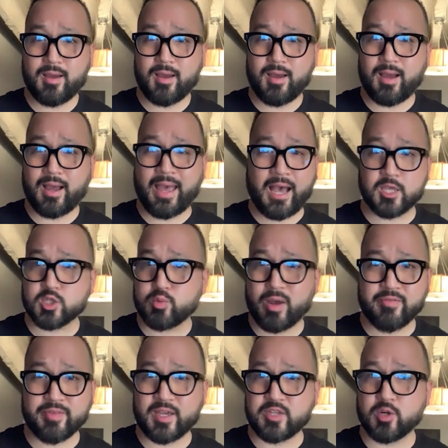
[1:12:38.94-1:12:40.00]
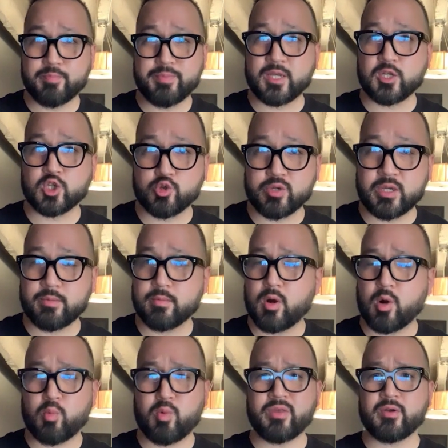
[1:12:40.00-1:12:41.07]
a housewife, and that's your biggest dream,
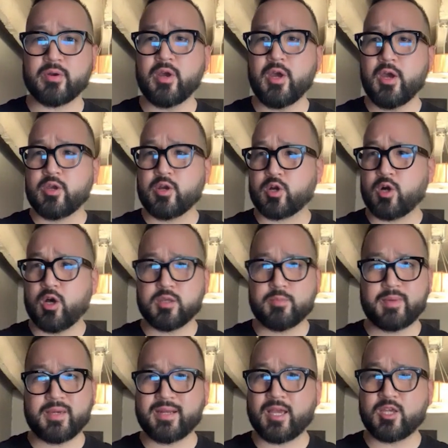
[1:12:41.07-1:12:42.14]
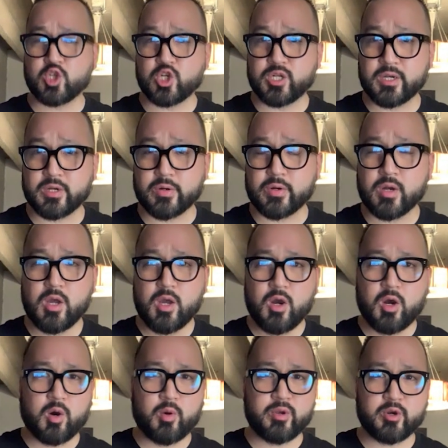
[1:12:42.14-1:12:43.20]
or whether you're called to be an engineer,
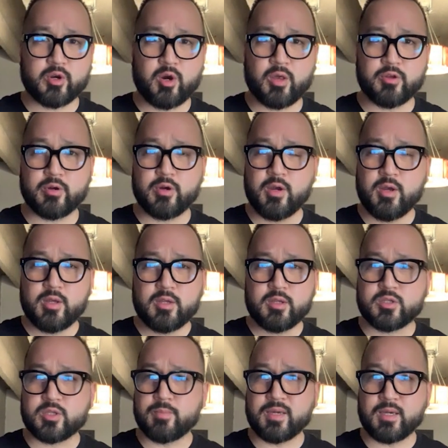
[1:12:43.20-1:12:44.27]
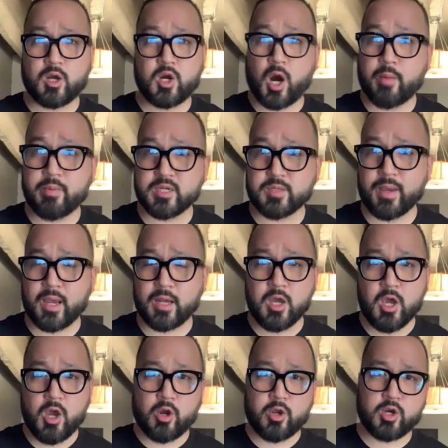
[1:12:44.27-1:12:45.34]
or you're called to be a garbage man,
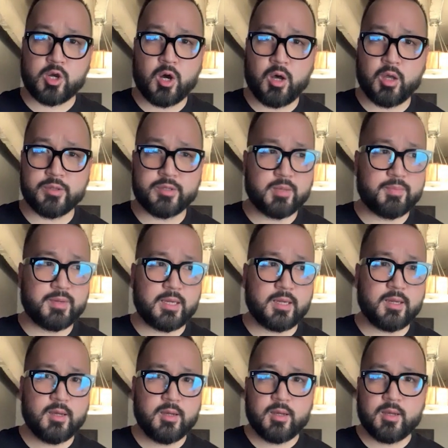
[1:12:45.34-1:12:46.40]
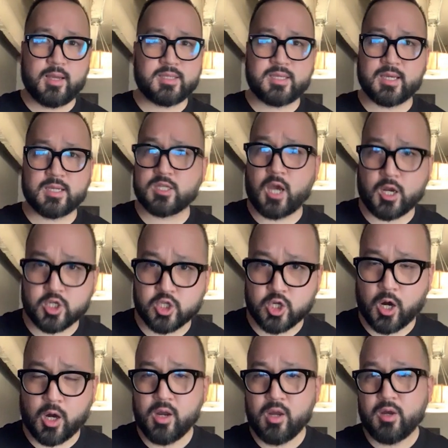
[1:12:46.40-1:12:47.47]
or you're called to be a TikTok
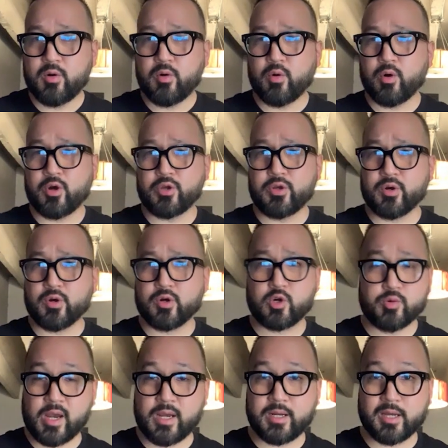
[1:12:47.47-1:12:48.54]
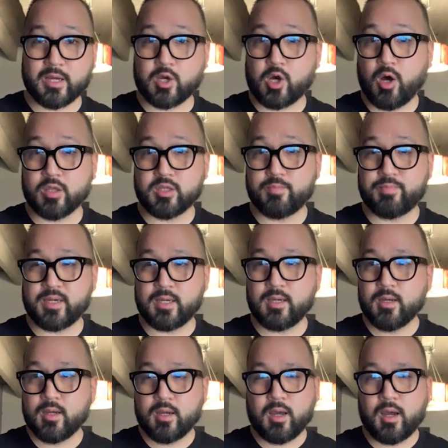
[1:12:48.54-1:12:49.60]
star, or you're created and called to be
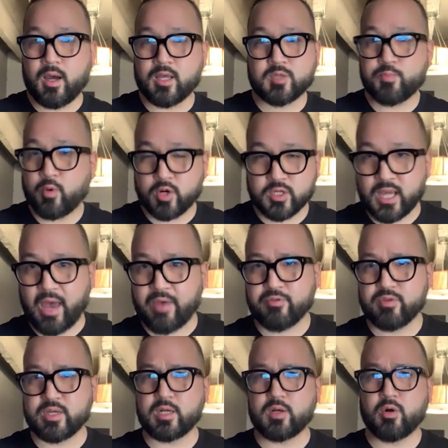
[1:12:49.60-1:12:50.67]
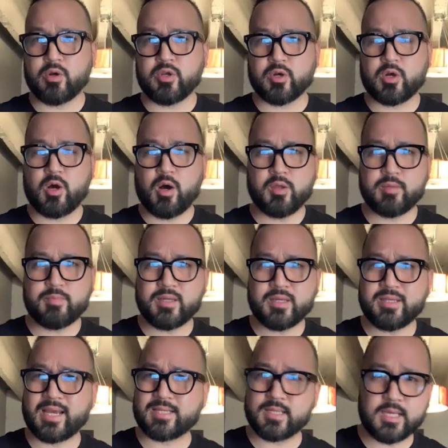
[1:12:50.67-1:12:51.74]
a sports athlete, or you're called to be the
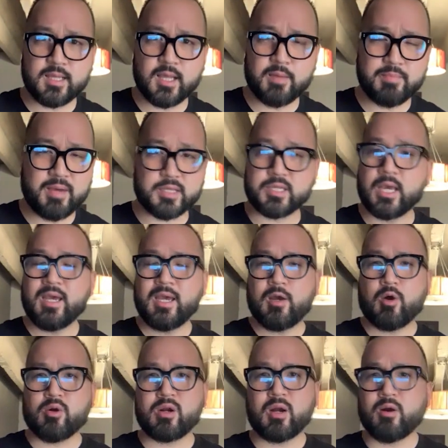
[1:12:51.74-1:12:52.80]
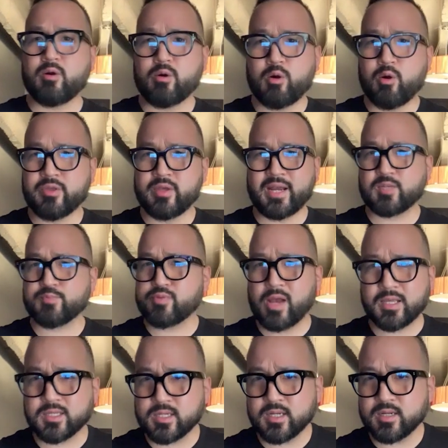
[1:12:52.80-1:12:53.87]
next Elon Musk, or, or, or the next
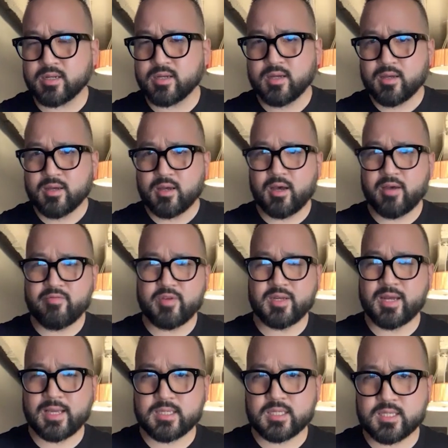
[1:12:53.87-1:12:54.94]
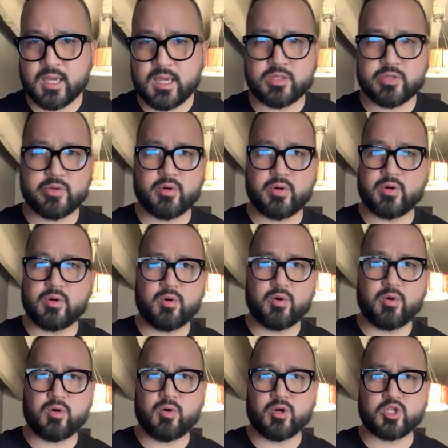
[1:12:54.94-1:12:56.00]
president of the United States or,
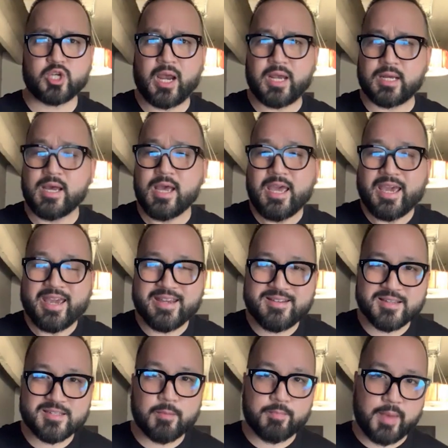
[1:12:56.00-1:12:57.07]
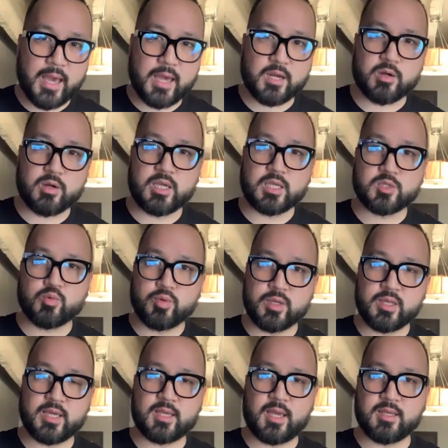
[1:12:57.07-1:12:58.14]
or, or China. It doesn't matter. It's
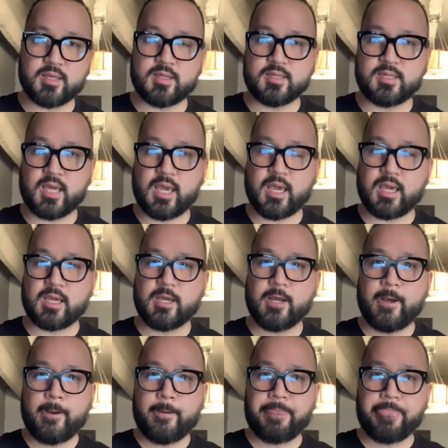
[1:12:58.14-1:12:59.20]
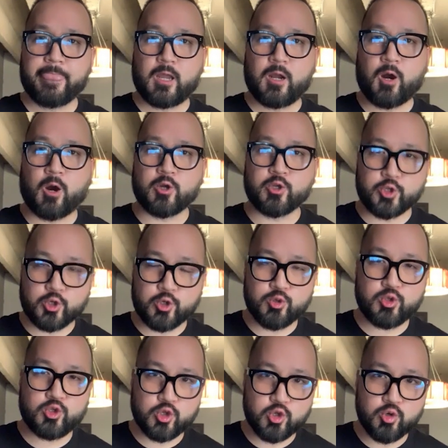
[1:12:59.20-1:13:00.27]
really, at the end of the day, are you
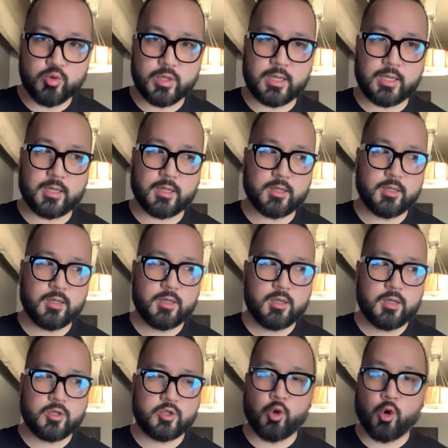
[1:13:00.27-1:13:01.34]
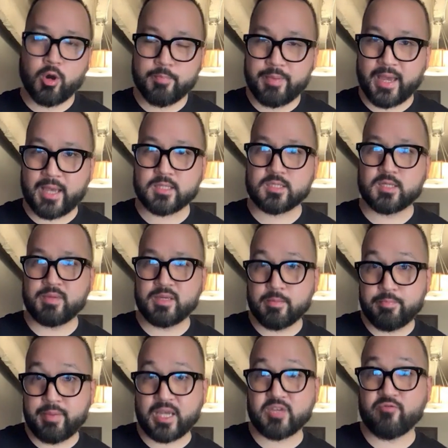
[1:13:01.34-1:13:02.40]
doing your best to be the
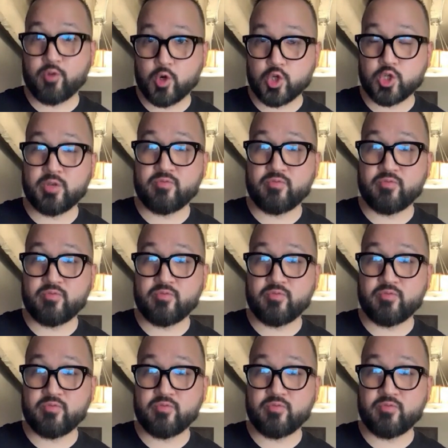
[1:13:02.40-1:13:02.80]
best version of